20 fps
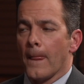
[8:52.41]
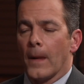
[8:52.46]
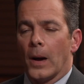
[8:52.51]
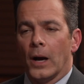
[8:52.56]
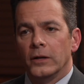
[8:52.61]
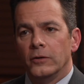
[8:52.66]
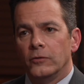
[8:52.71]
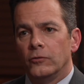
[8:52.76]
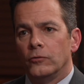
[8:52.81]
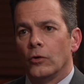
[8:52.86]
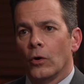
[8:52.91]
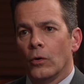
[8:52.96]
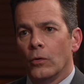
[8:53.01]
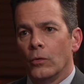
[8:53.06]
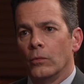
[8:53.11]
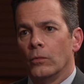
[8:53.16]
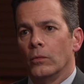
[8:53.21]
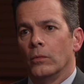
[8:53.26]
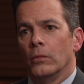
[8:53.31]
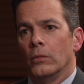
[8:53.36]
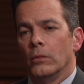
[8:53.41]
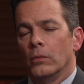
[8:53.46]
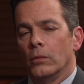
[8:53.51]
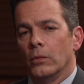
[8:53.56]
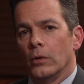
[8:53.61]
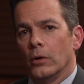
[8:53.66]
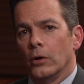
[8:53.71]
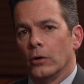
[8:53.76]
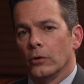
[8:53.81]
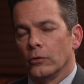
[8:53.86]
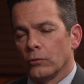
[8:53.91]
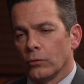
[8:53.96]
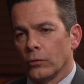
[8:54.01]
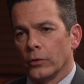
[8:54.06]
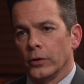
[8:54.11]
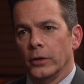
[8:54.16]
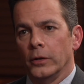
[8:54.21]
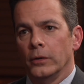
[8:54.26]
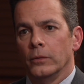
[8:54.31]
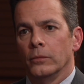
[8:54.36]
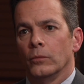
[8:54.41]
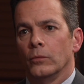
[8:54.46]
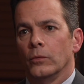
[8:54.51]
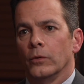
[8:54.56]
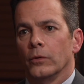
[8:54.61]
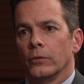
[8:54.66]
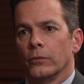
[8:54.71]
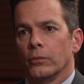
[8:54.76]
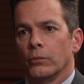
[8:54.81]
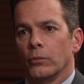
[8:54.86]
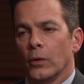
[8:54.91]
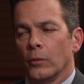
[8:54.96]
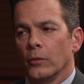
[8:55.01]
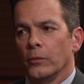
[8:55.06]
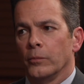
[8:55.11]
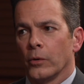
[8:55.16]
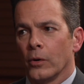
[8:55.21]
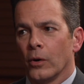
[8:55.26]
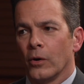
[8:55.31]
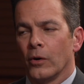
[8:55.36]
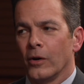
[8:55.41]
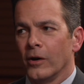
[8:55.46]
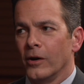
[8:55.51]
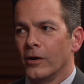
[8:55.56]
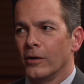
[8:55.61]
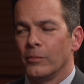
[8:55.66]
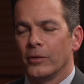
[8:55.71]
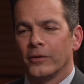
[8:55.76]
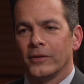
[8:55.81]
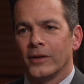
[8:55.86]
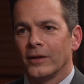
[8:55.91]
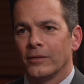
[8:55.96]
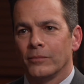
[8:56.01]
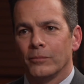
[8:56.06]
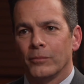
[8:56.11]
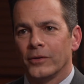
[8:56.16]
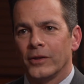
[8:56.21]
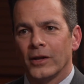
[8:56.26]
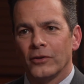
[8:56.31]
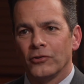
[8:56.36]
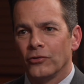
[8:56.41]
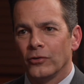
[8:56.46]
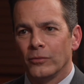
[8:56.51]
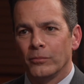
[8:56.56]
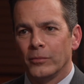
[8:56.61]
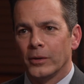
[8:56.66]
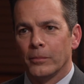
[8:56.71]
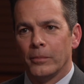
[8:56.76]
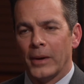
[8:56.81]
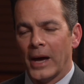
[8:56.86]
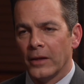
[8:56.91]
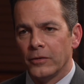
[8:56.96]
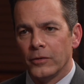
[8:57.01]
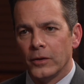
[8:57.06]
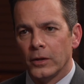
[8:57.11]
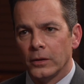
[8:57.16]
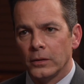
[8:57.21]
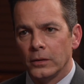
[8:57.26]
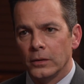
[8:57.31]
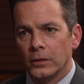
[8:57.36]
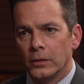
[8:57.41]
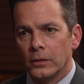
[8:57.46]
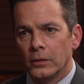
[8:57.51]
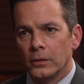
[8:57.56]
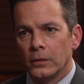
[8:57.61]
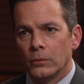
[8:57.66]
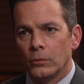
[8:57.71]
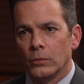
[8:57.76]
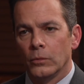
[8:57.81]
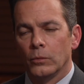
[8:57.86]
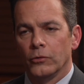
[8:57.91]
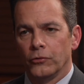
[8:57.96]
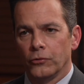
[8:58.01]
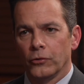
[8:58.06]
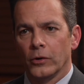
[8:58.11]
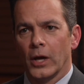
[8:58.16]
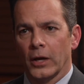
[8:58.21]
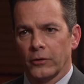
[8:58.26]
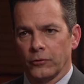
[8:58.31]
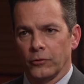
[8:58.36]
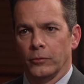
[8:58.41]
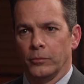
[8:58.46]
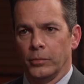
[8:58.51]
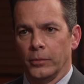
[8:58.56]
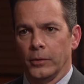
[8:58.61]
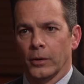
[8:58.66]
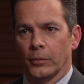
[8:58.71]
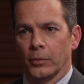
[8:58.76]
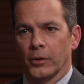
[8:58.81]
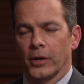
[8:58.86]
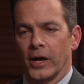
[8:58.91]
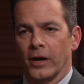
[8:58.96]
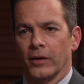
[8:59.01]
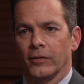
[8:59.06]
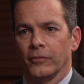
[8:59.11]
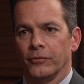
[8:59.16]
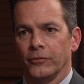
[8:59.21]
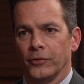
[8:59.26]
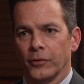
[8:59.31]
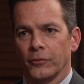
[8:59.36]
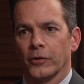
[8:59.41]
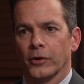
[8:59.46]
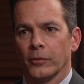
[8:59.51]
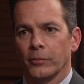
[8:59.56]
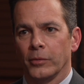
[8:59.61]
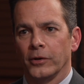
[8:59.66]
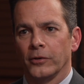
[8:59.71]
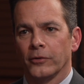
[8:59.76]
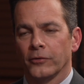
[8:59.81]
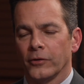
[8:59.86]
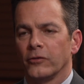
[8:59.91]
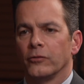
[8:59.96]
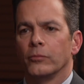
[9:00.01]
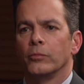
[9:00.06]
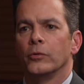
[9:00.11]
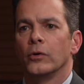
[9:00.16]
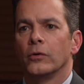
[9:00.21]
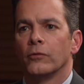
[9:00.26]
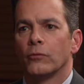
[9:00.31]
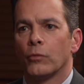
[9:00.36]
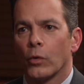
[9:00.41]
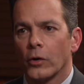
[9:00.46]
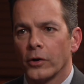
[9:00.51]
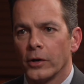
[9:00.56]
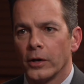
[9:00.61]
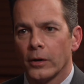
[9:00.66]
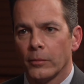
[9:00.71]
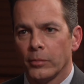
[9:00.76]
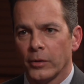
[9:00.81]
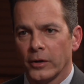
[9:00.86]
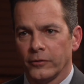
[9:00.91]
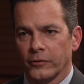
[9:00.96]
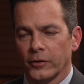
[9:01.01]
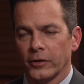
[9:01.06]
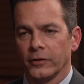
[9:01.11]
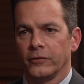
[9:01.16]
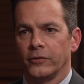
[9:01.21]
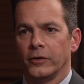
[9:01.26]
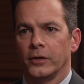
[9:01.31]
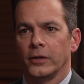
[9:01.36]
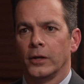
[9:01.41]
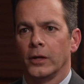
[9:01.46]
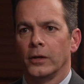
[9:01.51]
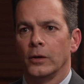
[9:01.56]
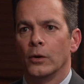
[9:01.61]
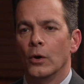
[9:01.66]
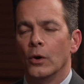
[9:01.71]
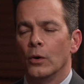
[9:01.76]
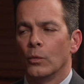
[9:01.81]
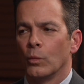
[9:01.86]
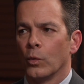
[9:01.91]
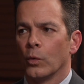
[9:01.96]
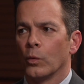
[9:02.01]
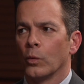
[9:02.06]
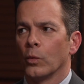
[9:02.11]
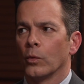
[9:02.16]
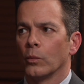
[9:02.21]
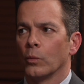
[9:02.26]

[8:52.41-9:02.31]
I don't agree with what we put on our air, but that, but that shouldn't be a bad thing we, we should actually be able to have differing opinions. That's the beauty of working in a place like CNN, where